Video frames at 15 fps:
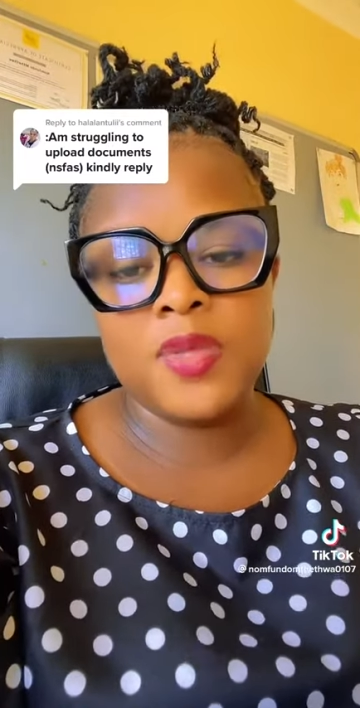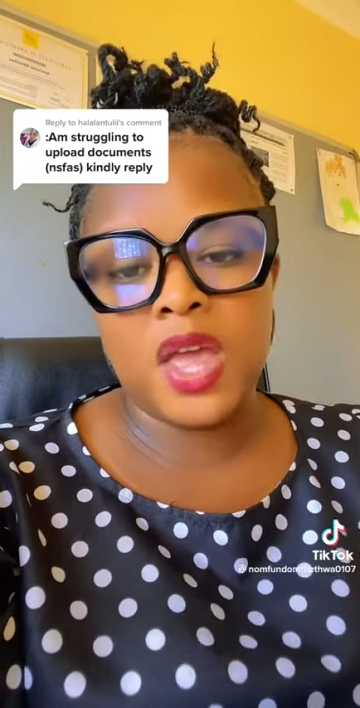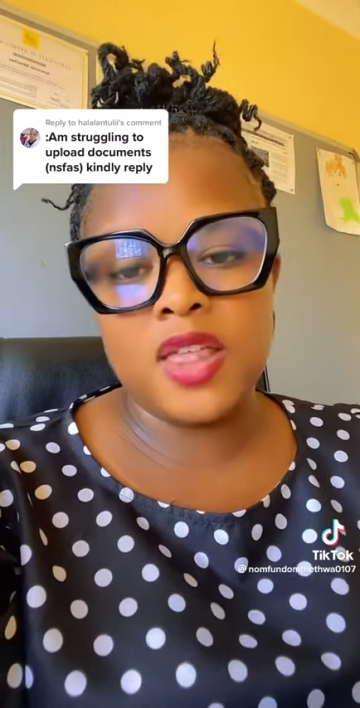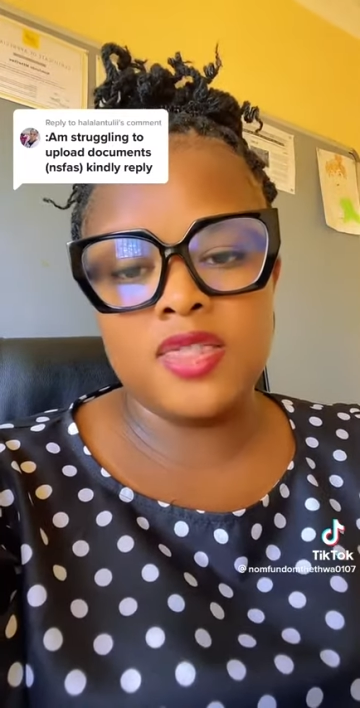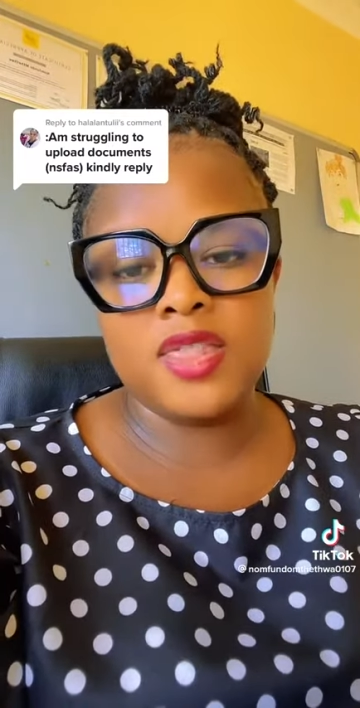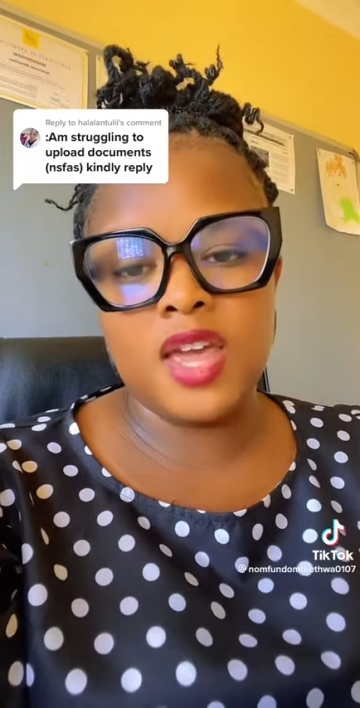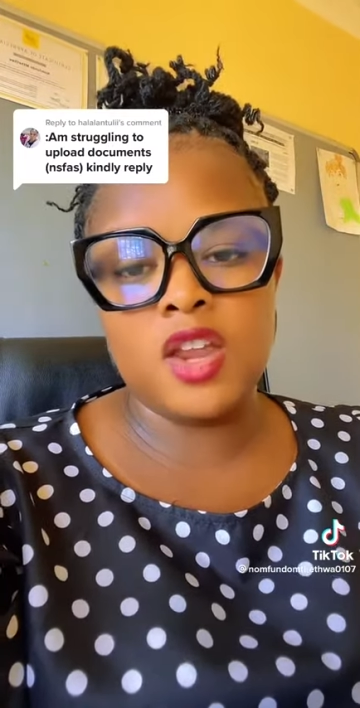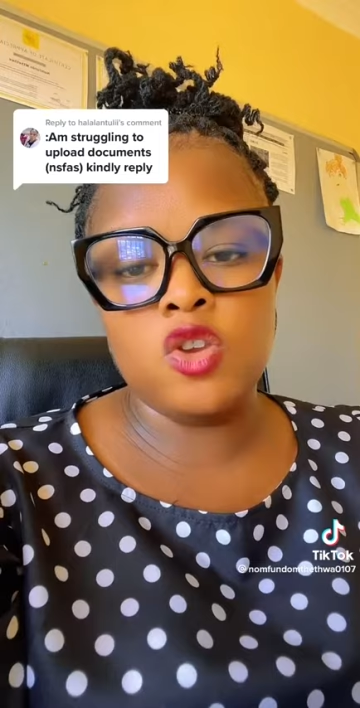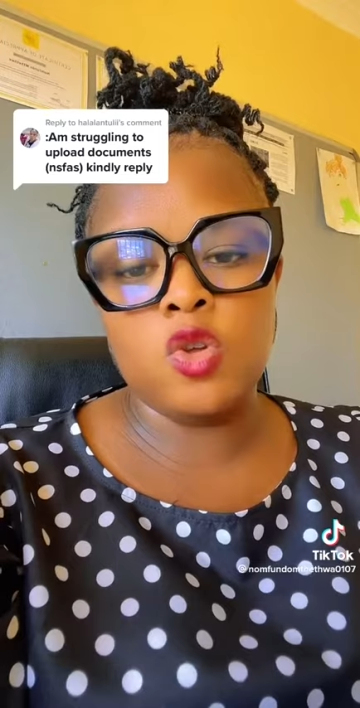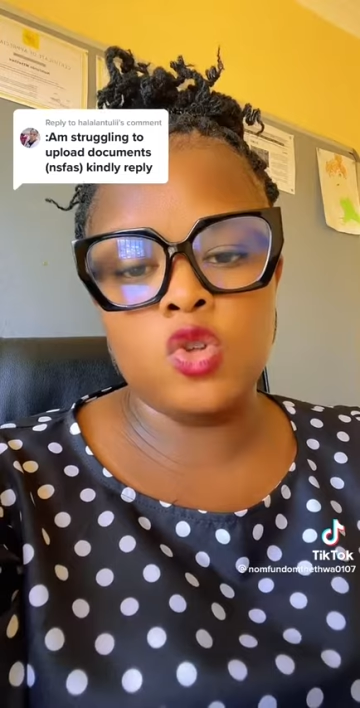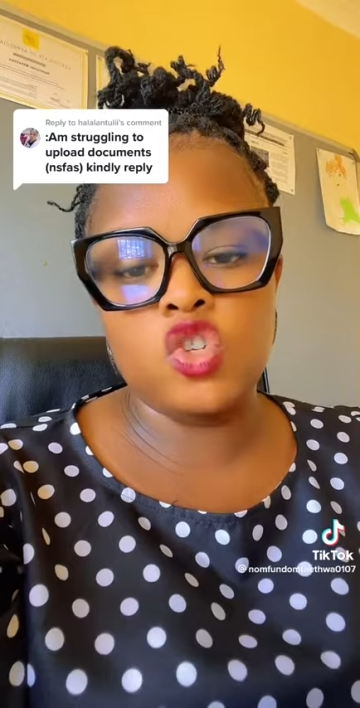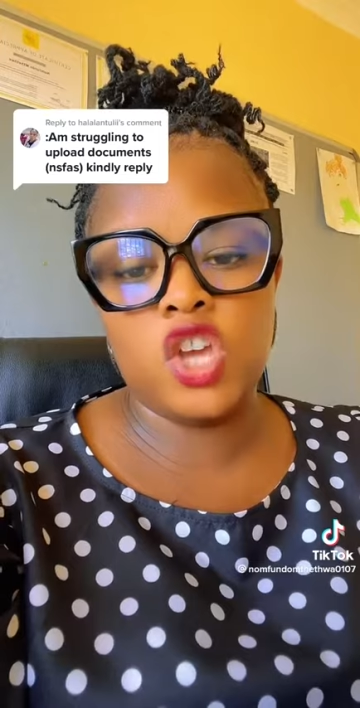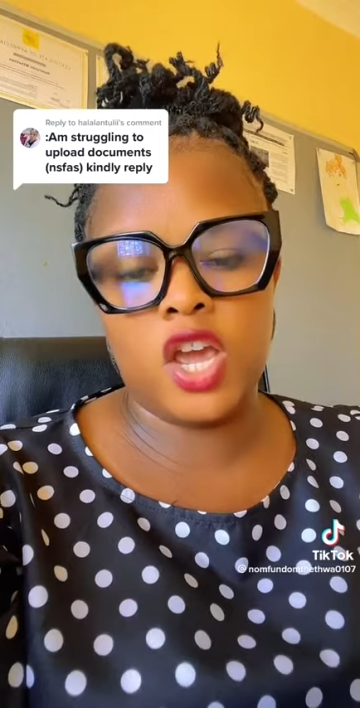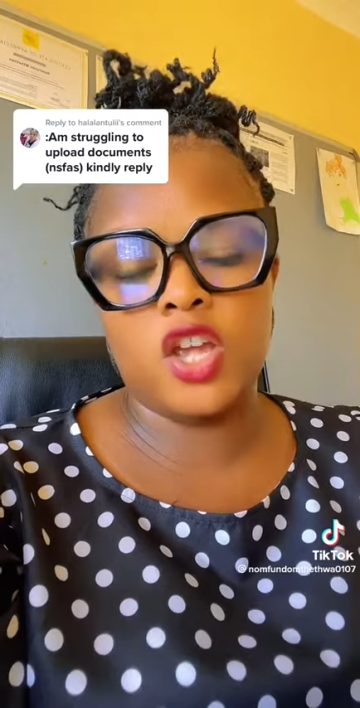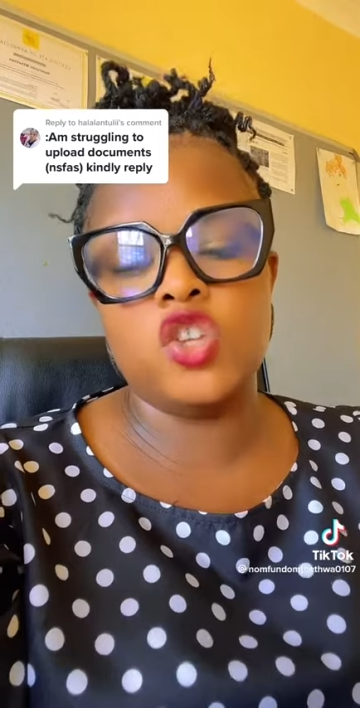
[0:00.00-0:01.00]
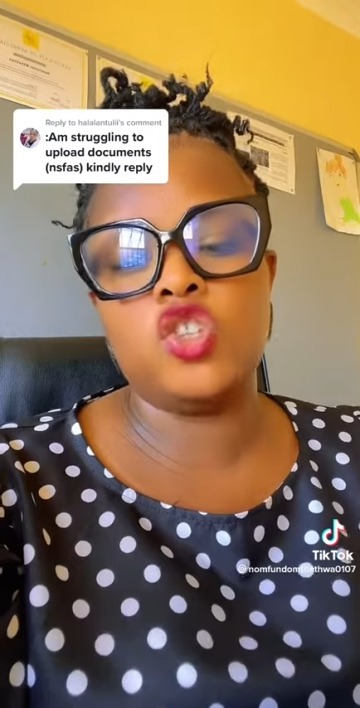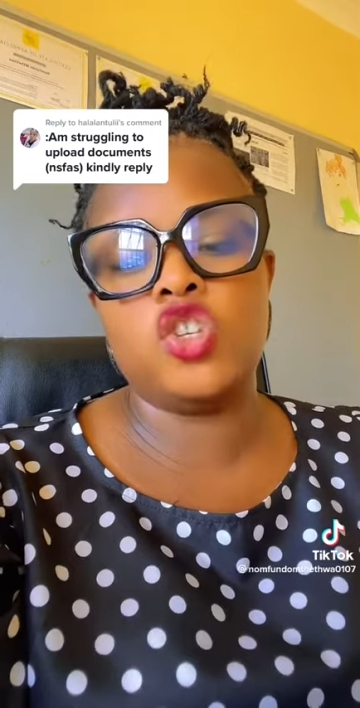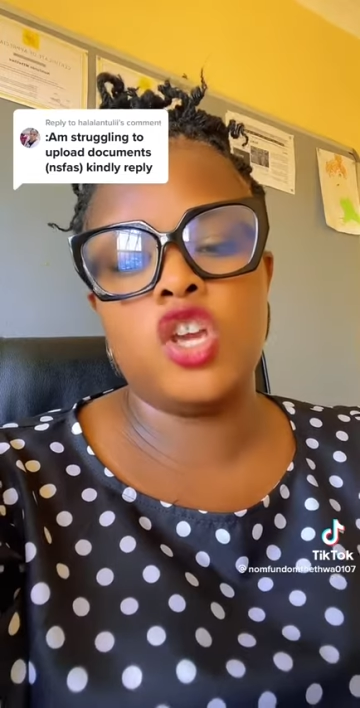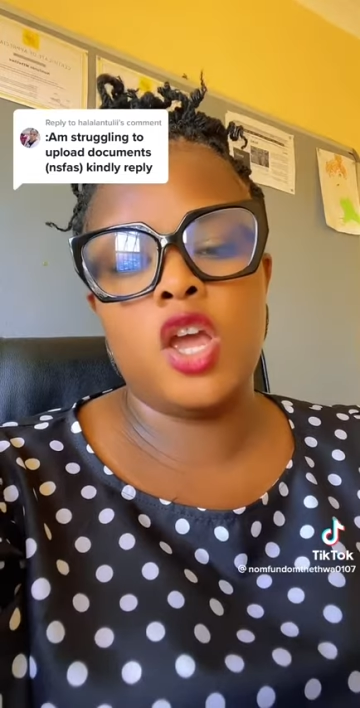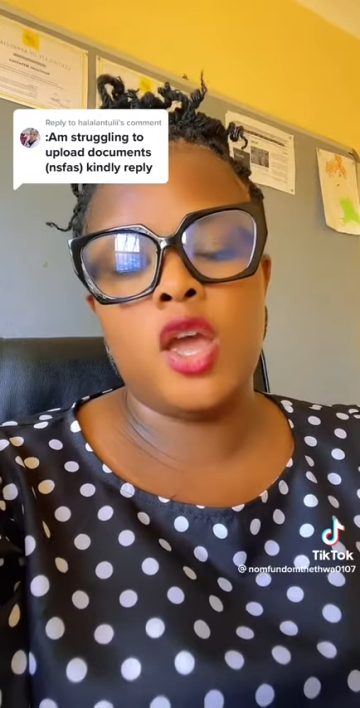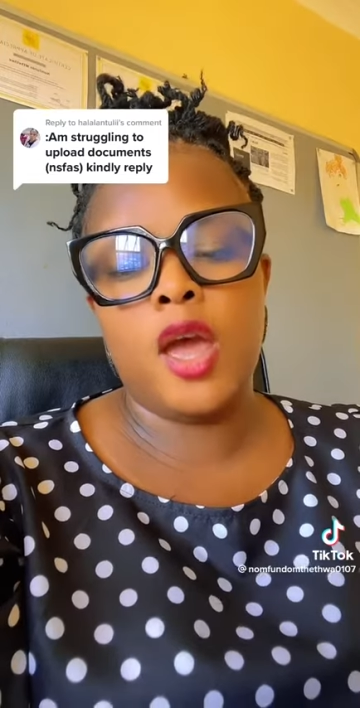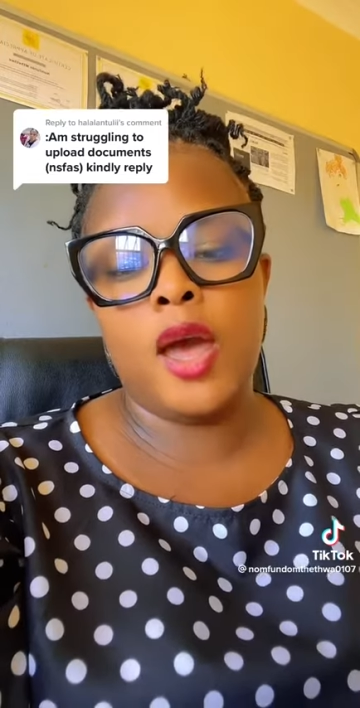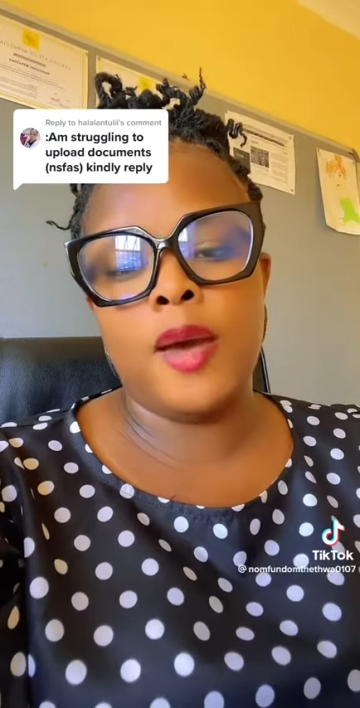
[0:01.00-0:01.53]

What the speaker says: and then you change